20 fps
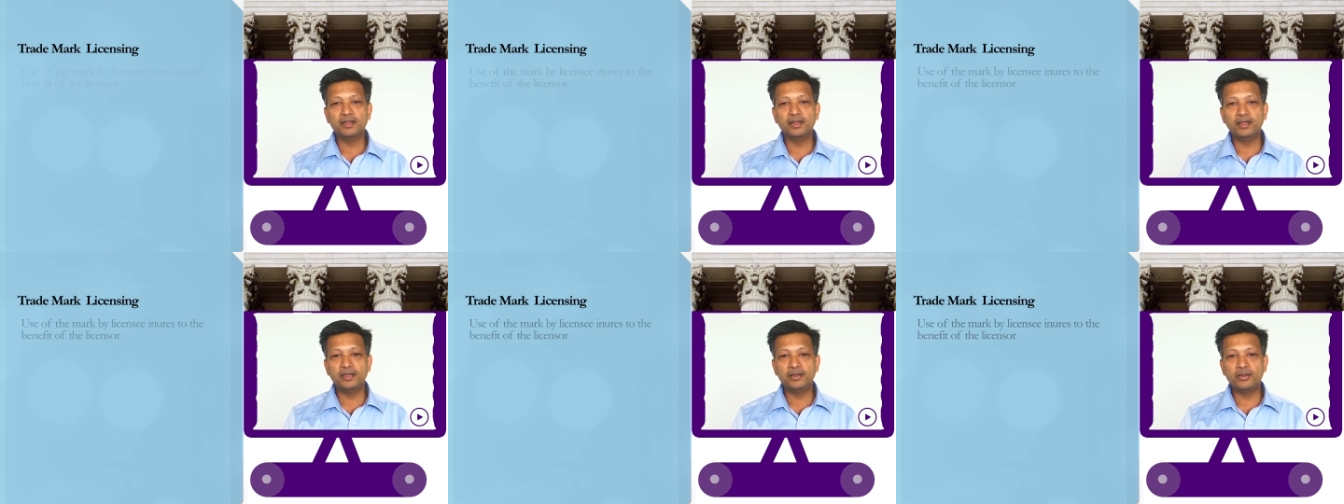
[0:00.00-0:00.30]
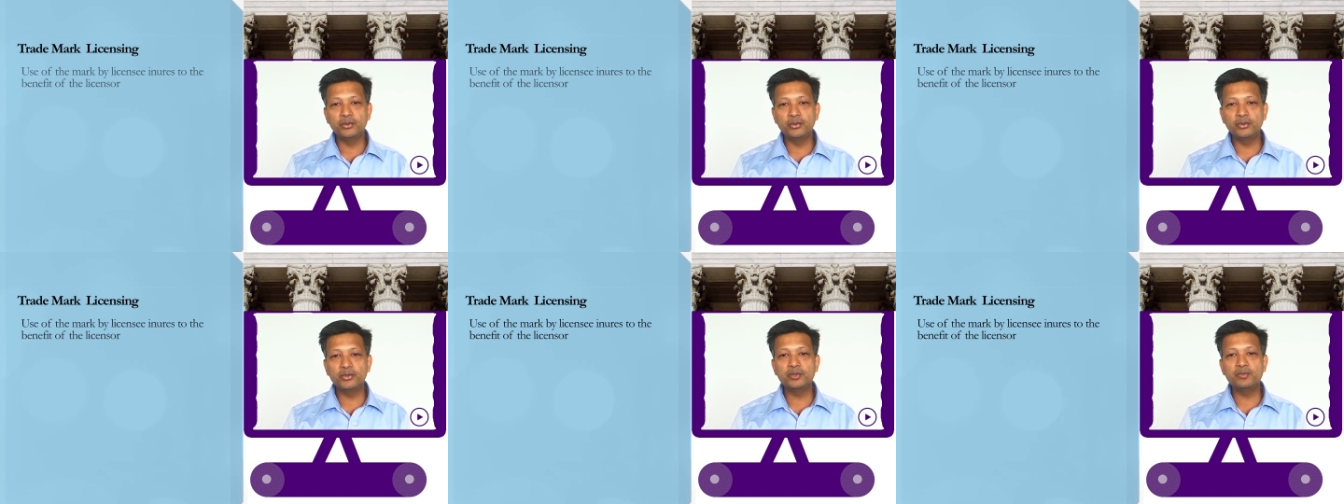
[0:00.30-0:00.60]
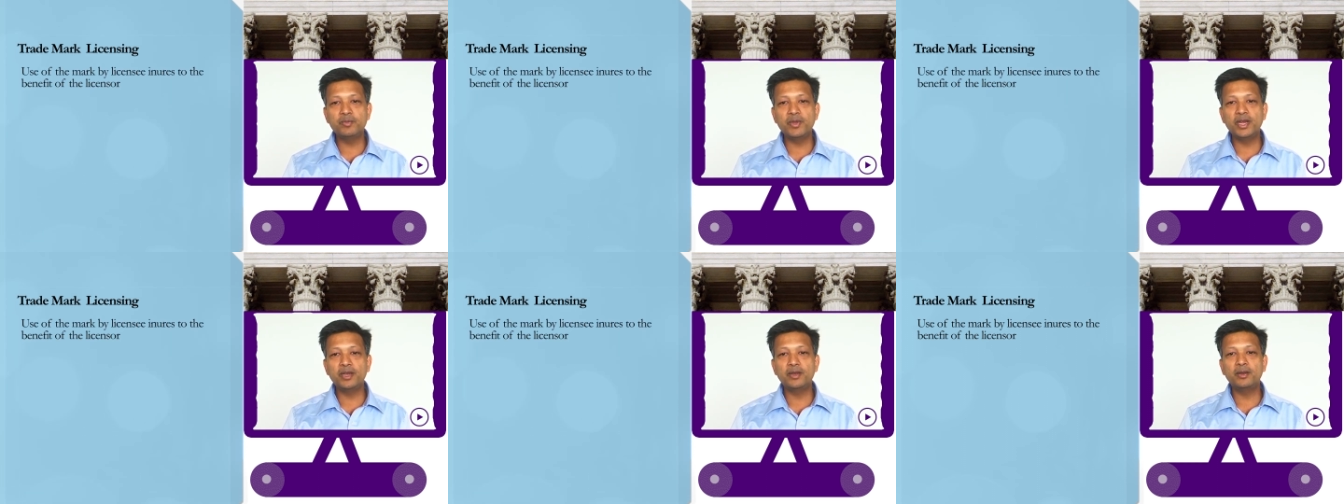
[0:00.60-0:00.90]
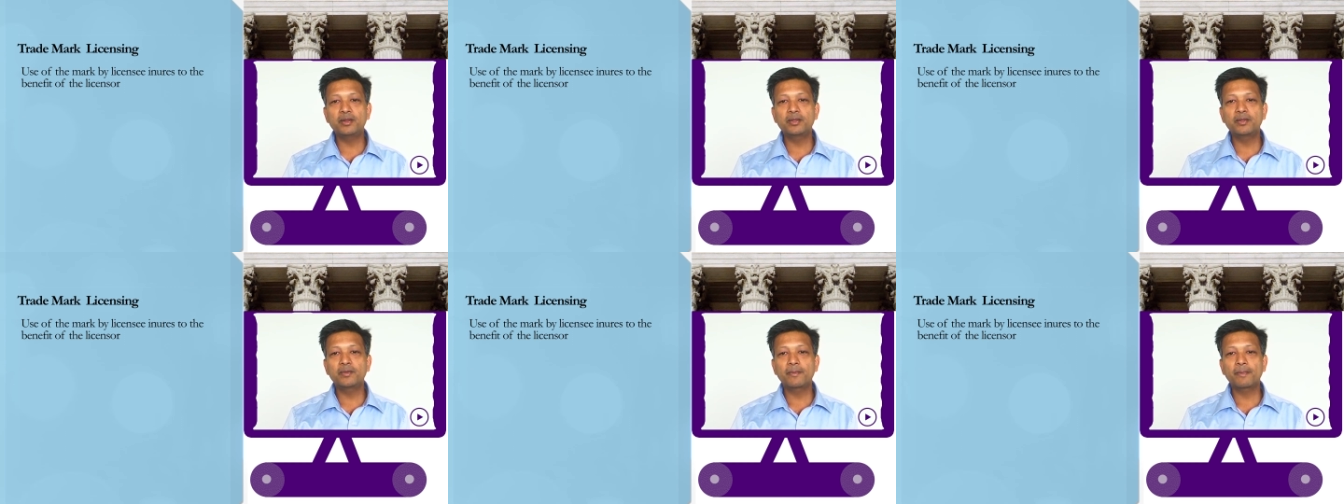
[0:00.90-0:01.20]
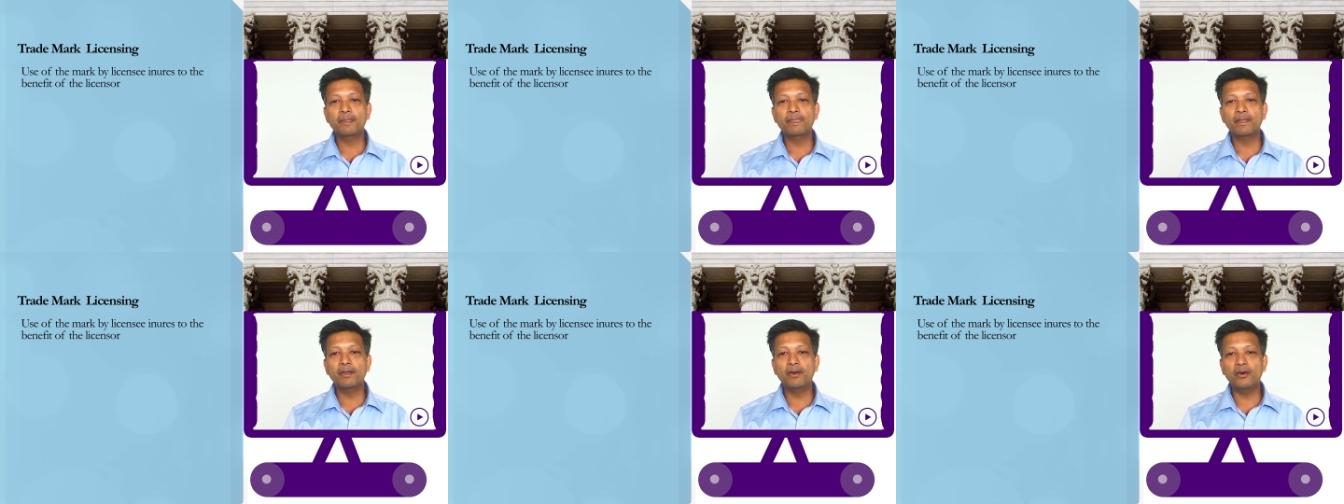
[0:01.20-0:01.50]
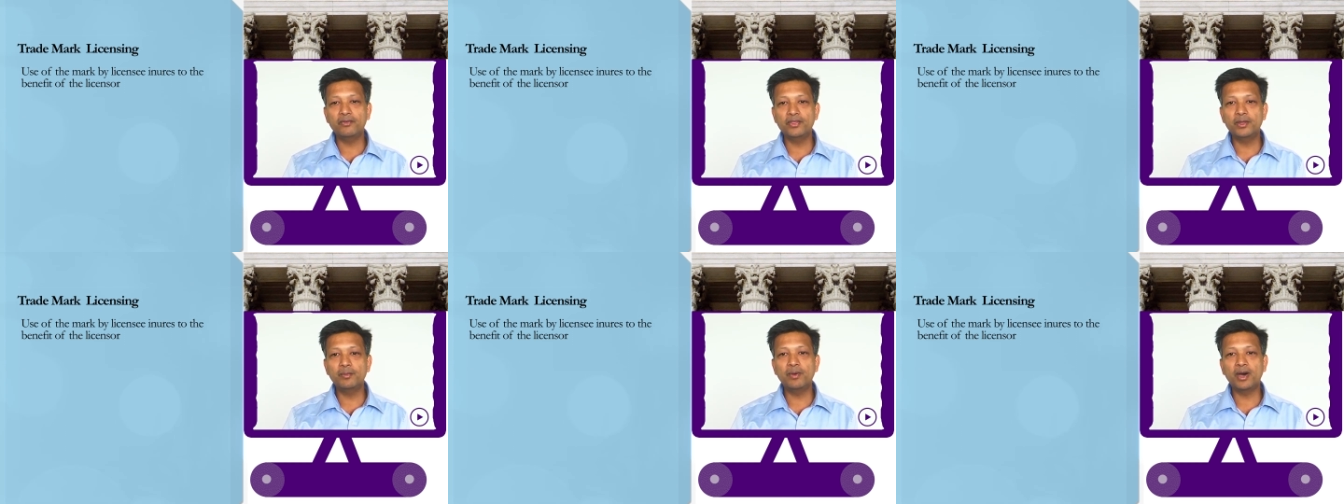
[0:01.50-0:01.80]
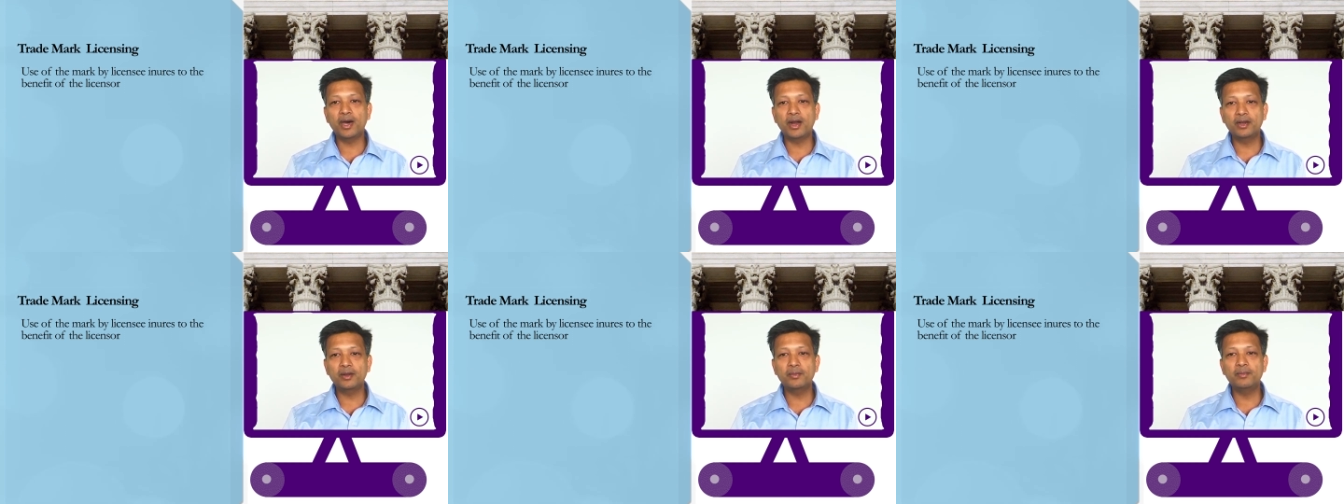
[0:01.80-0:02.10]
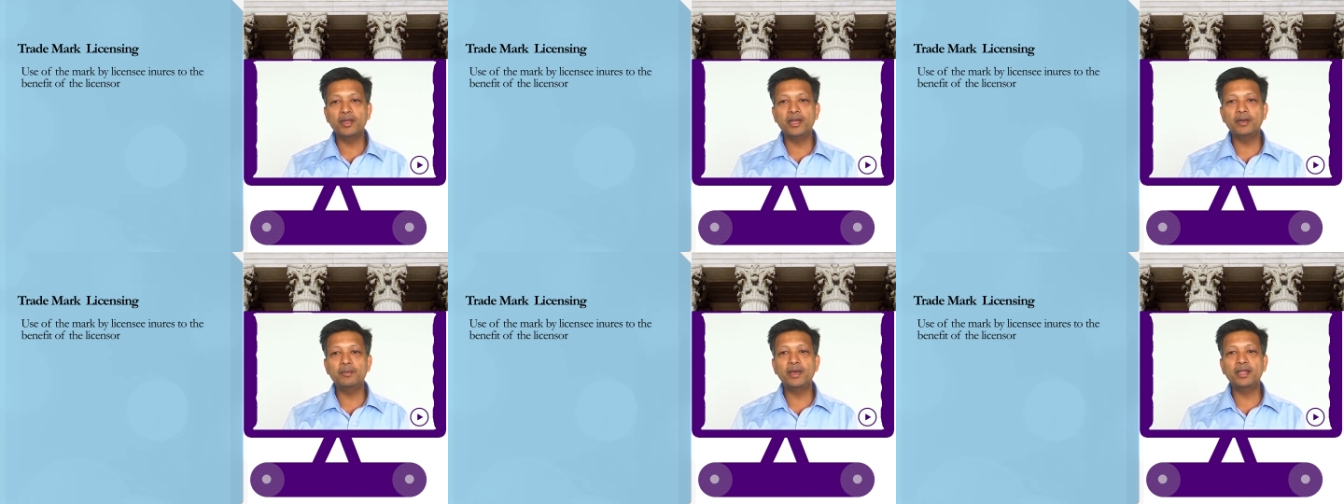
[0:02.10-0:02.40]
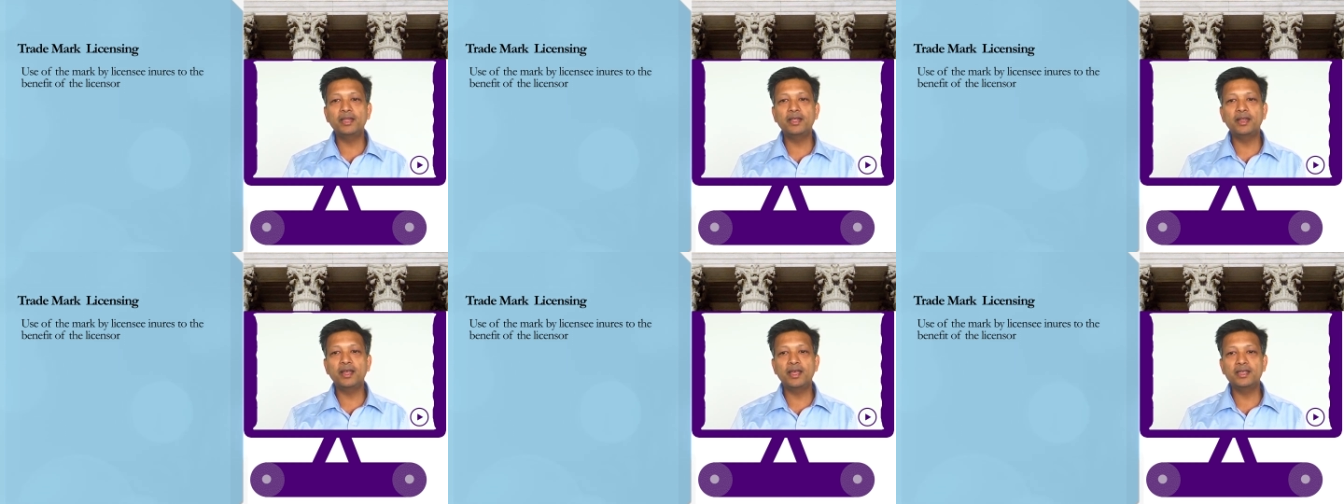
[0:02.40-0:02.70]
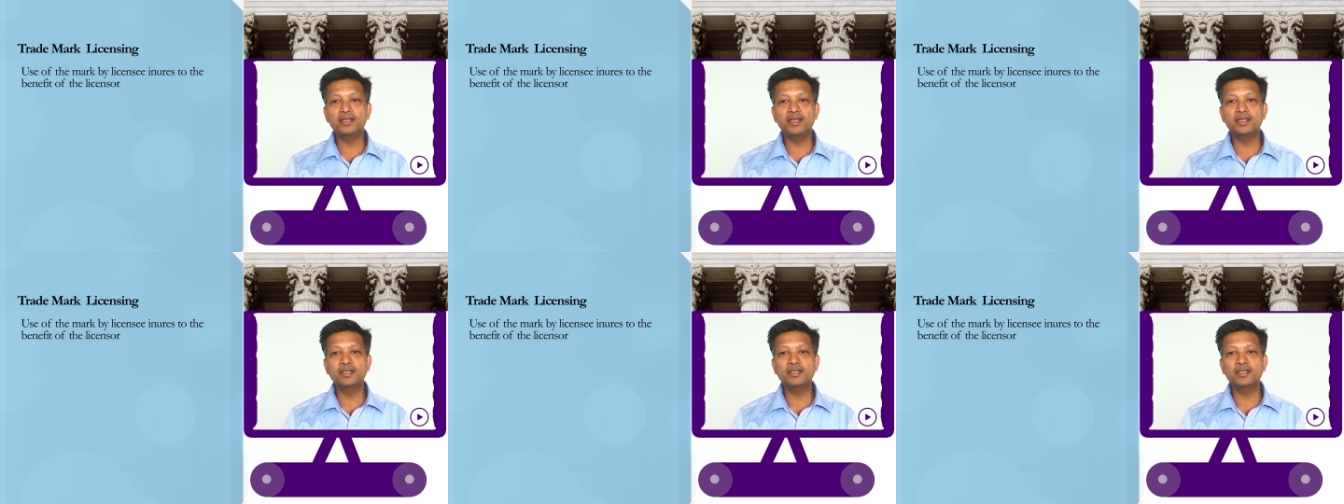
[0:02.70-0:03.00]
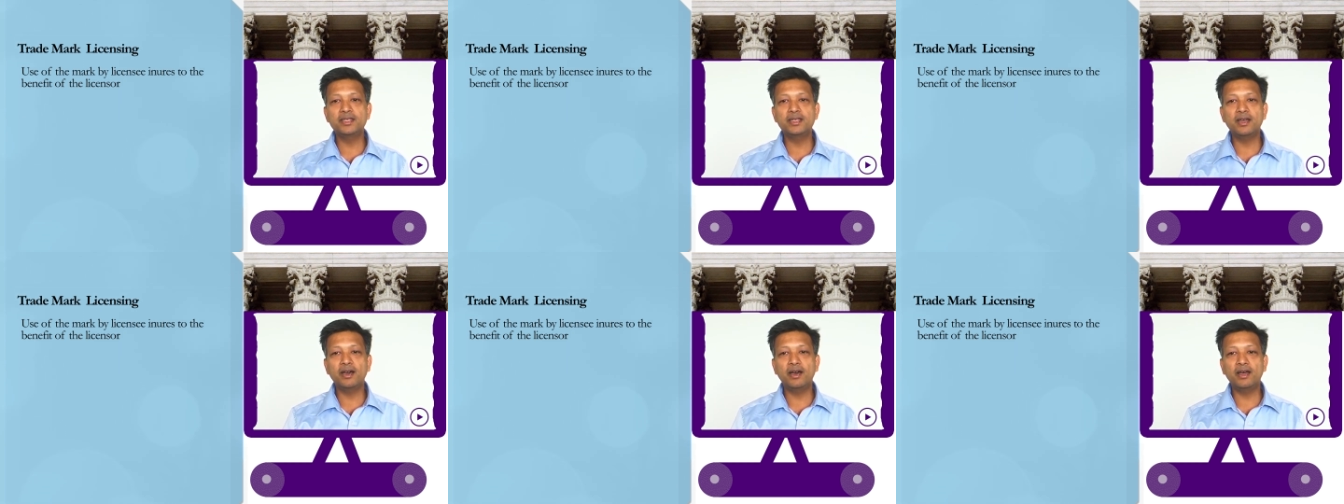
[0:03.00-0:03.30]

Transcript: the use made of the mark made by the licensee